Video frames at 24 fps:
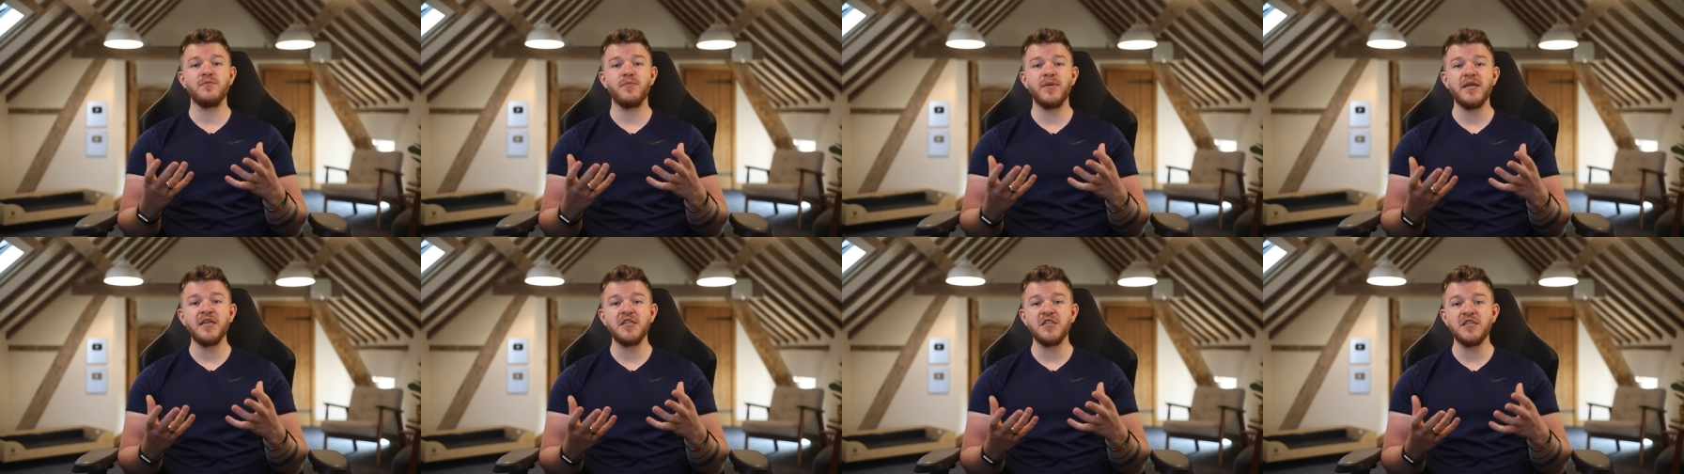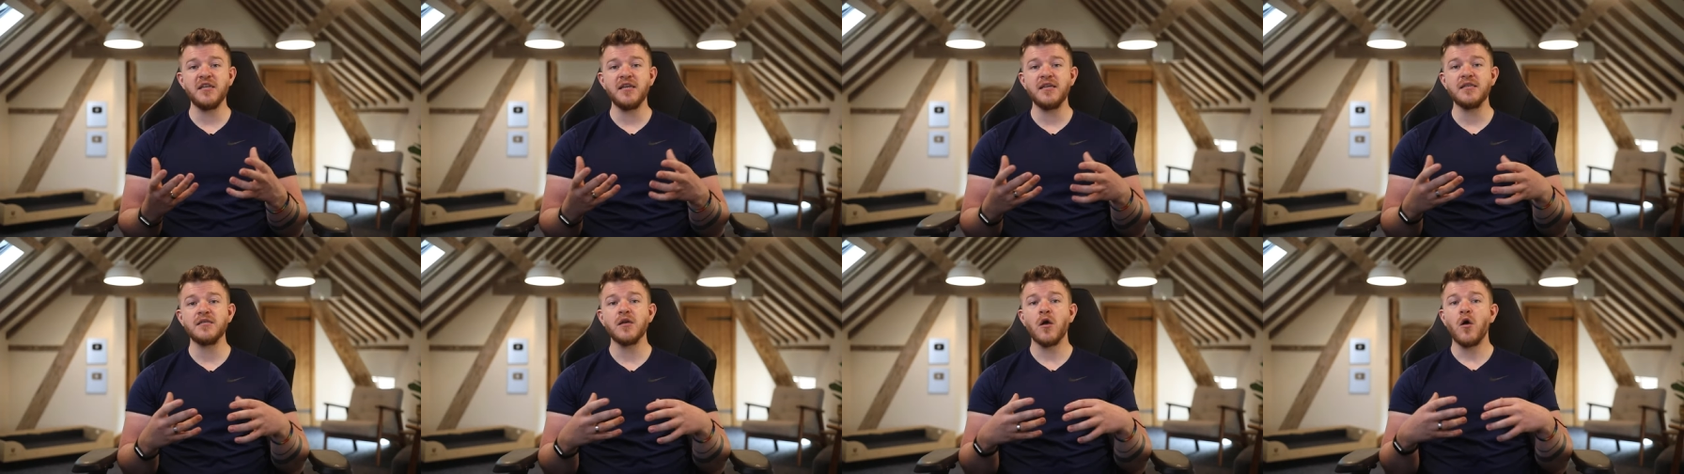
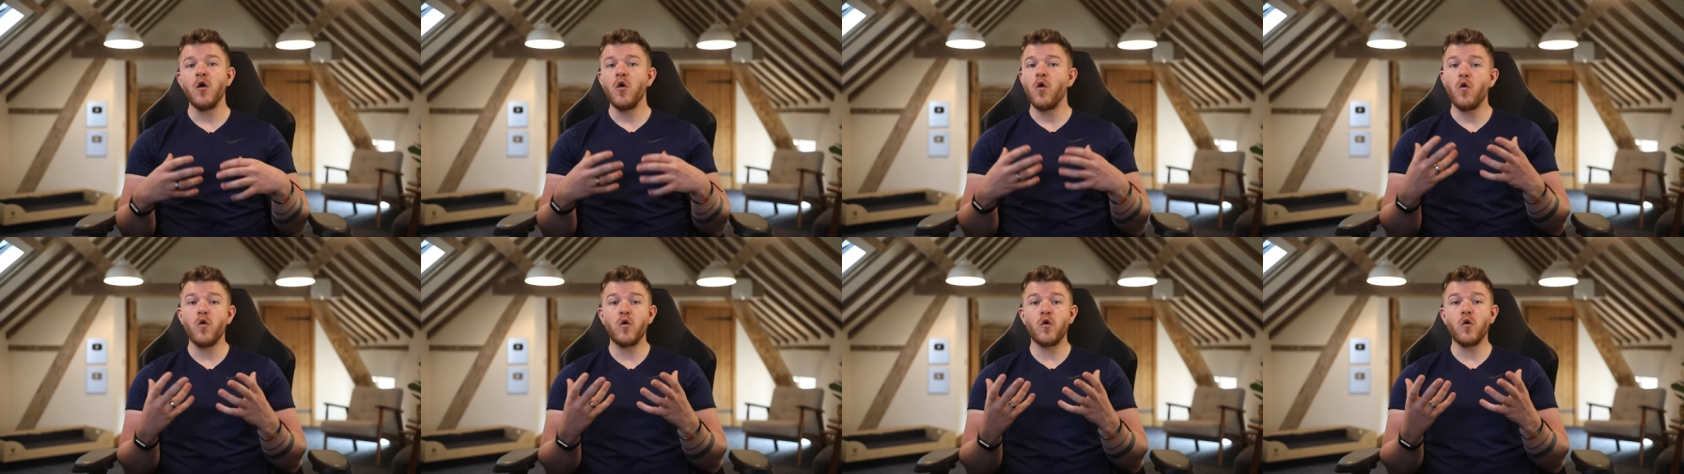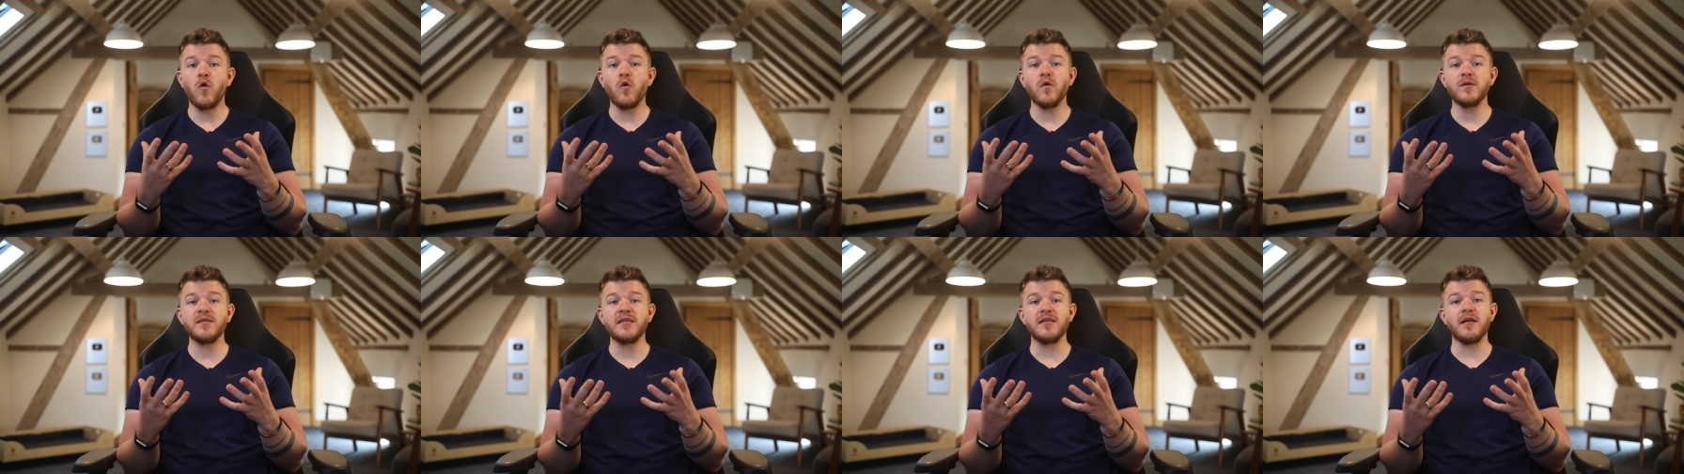species or
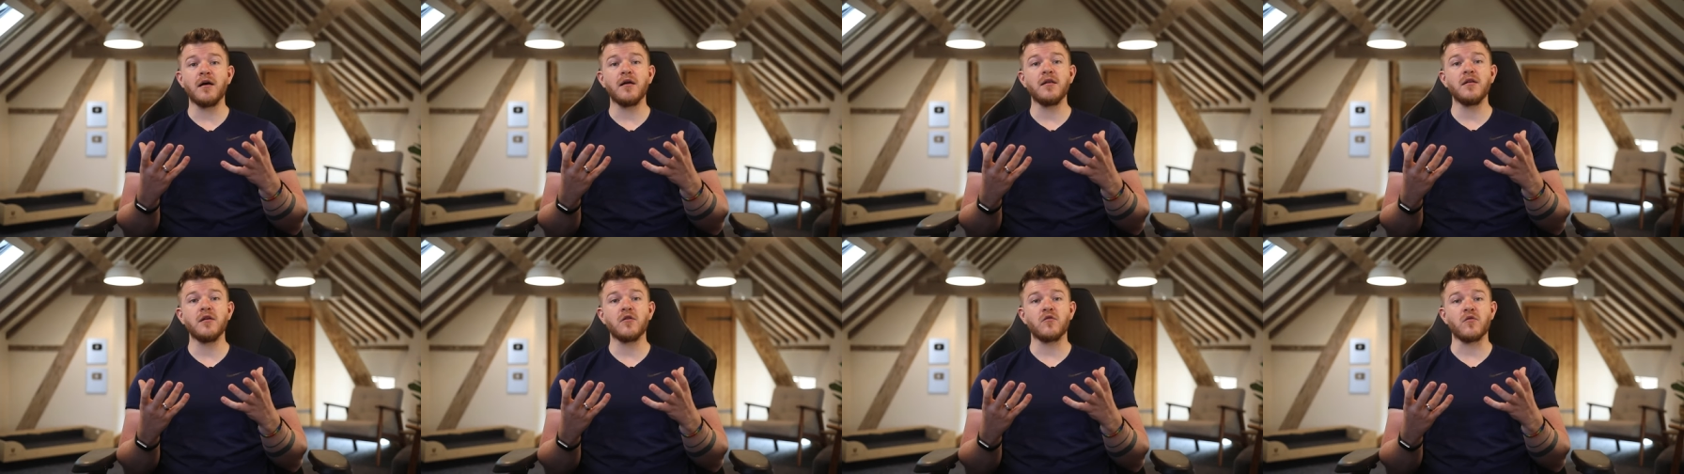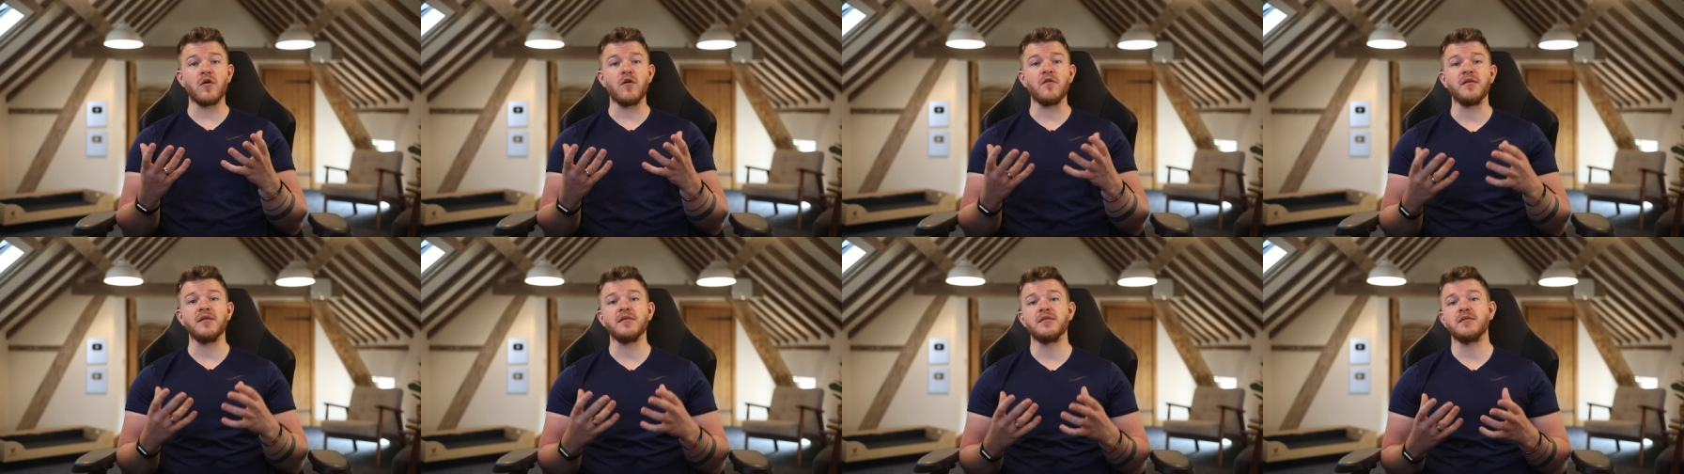caught in
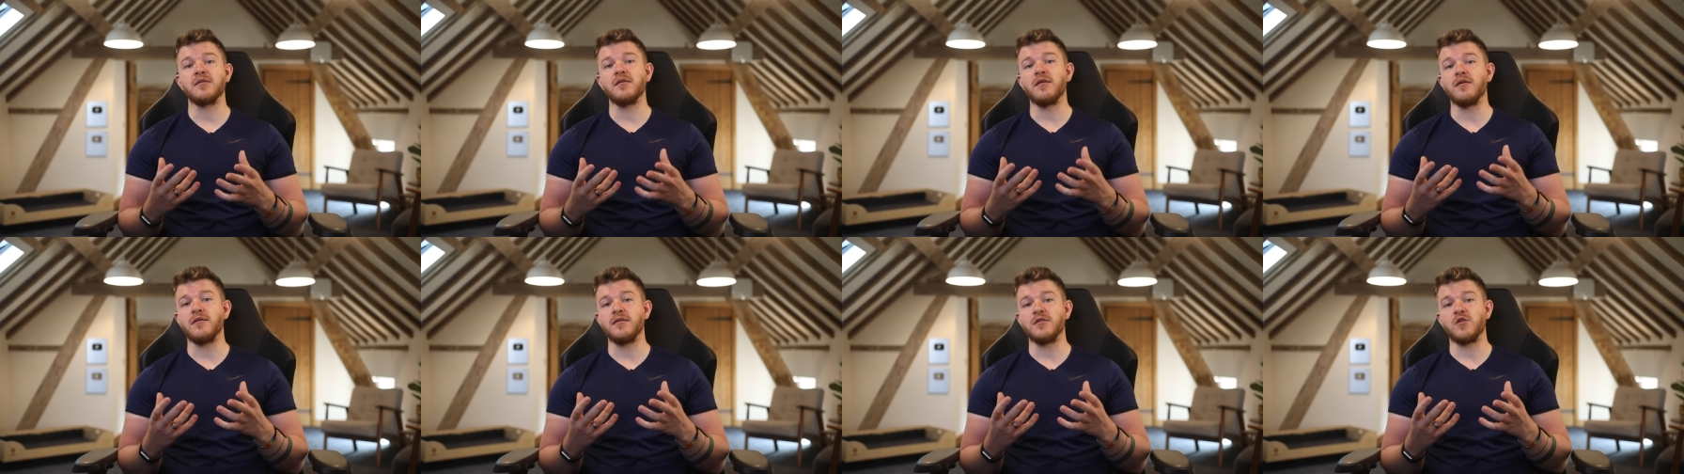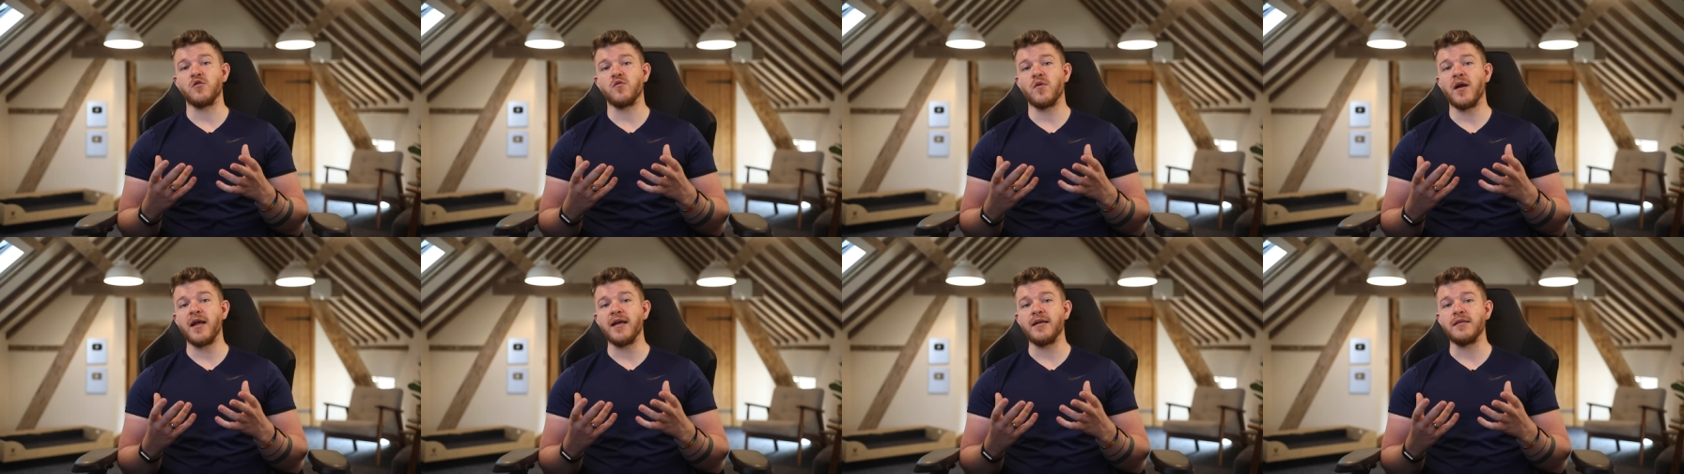undergrowth in certain
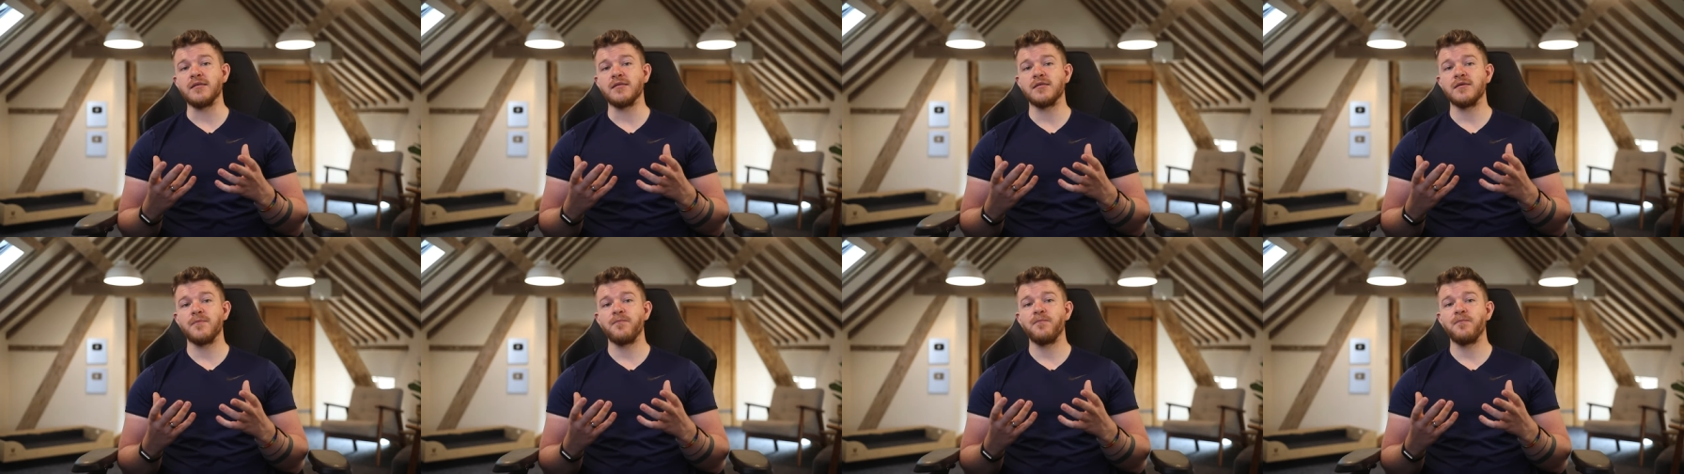terrains.